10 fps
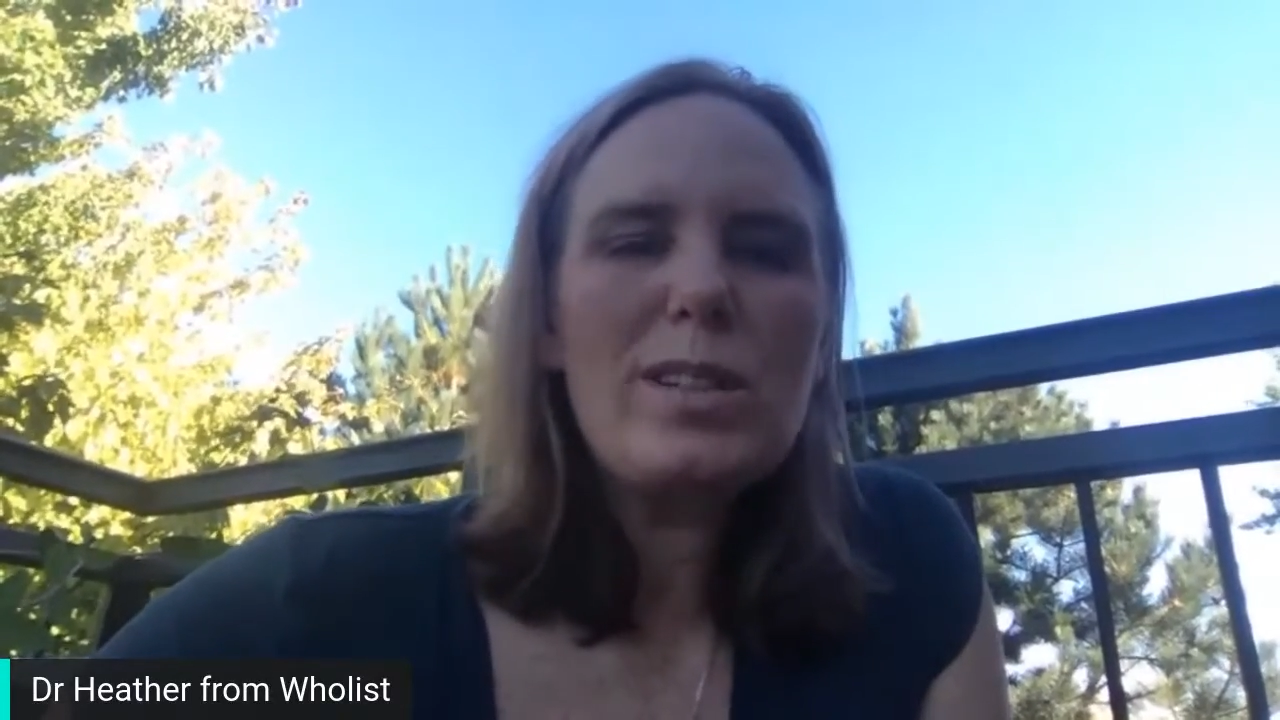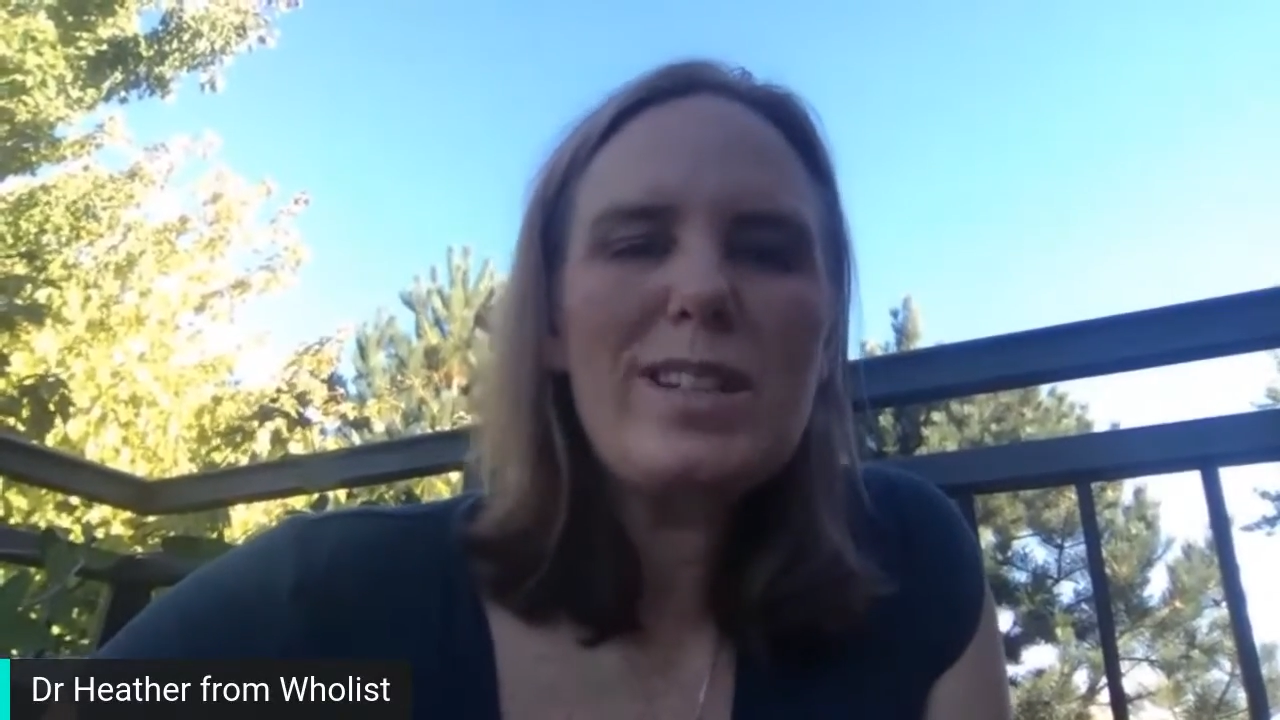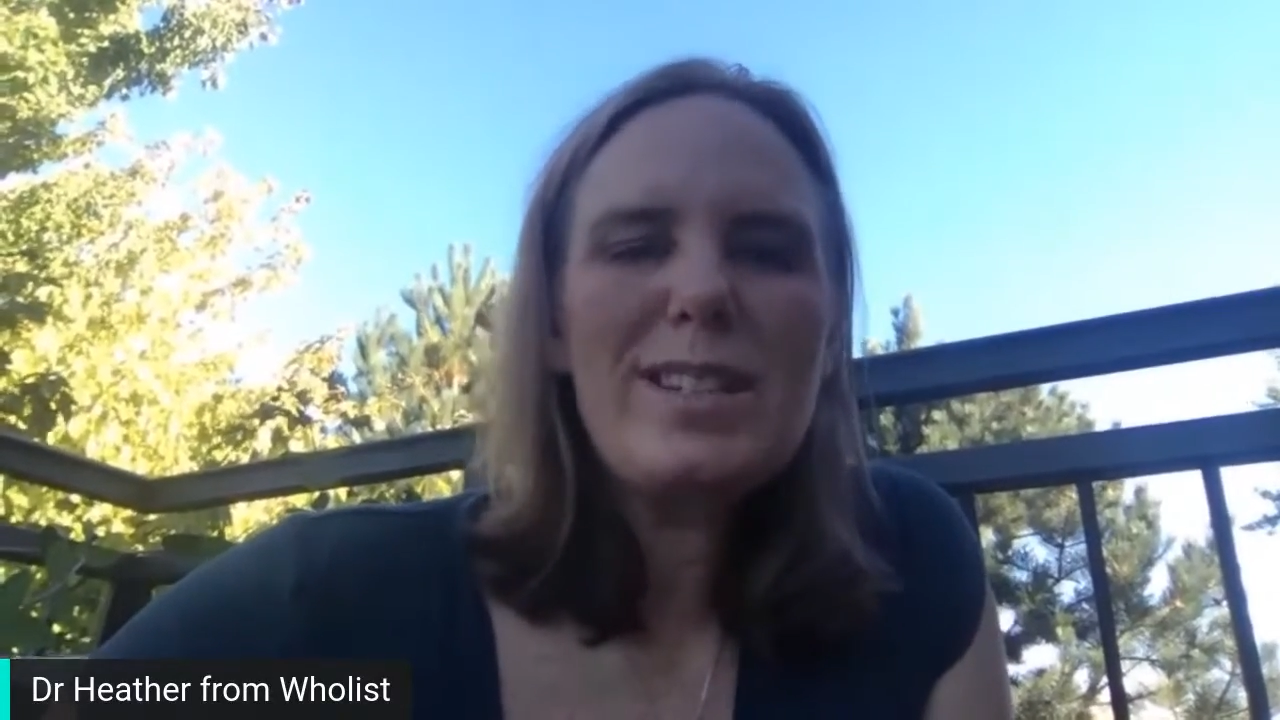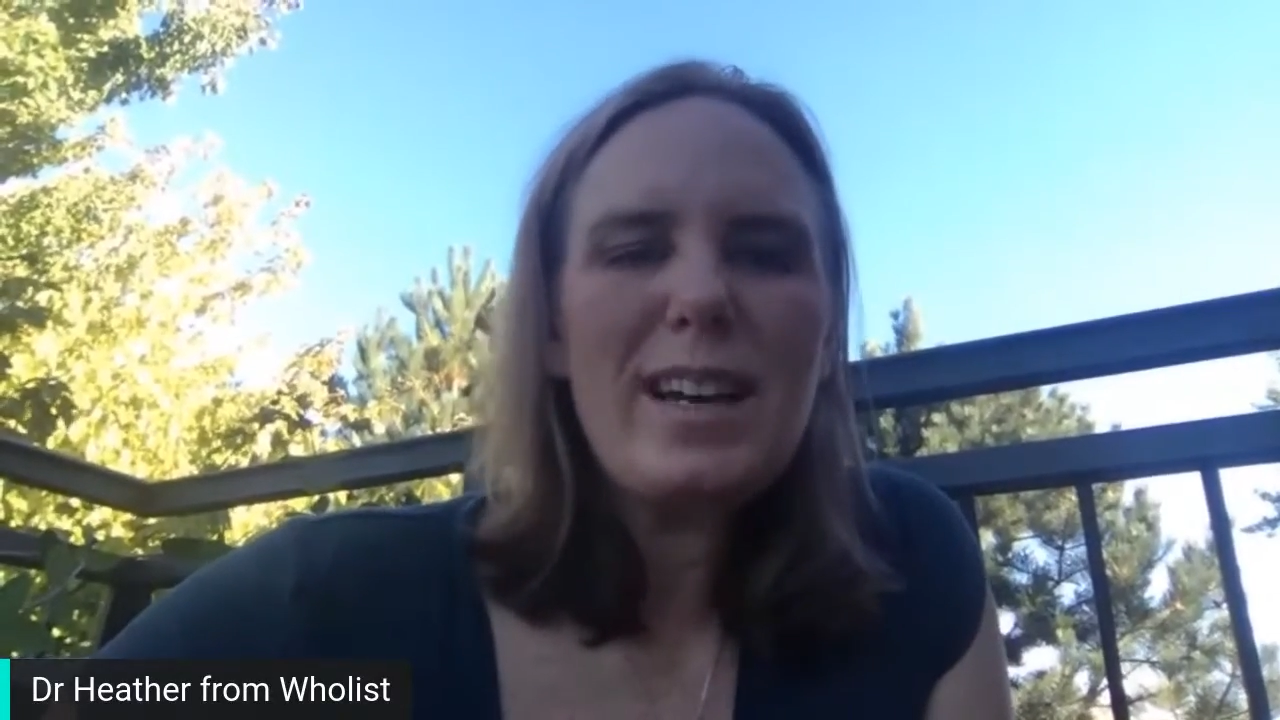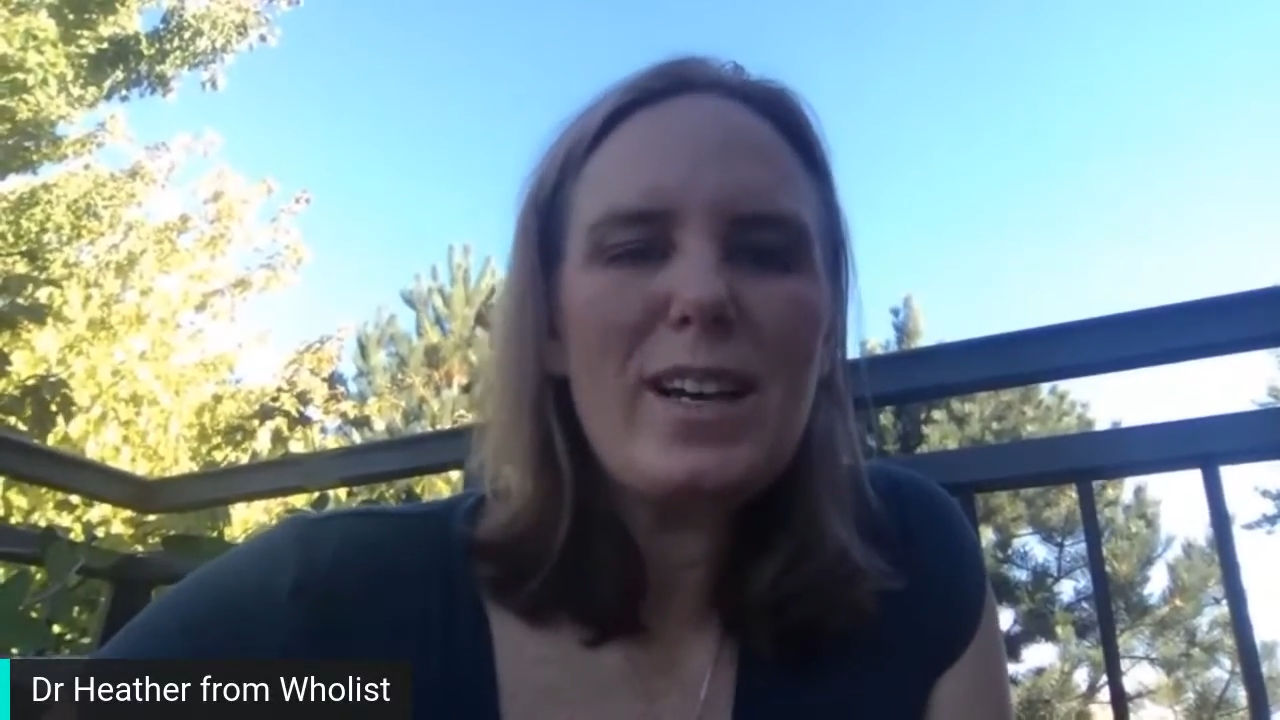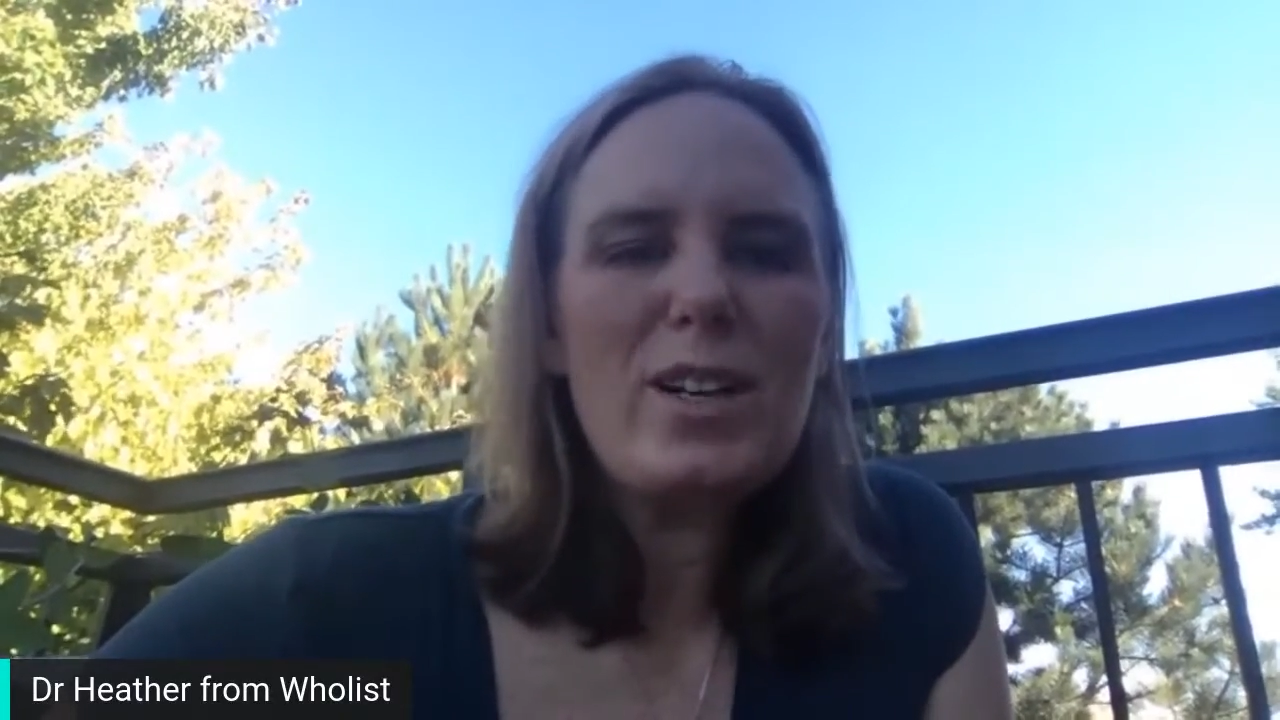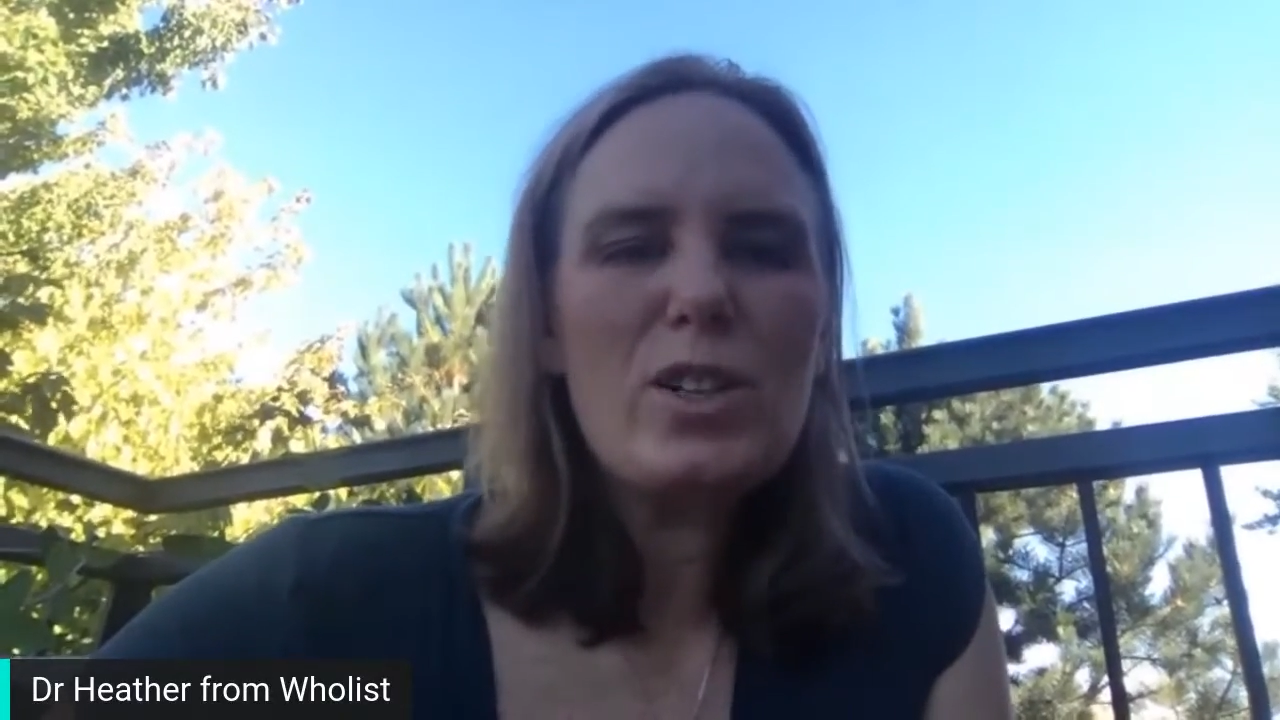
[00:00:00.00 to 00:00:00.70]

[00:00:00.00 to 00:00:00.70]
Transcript: desire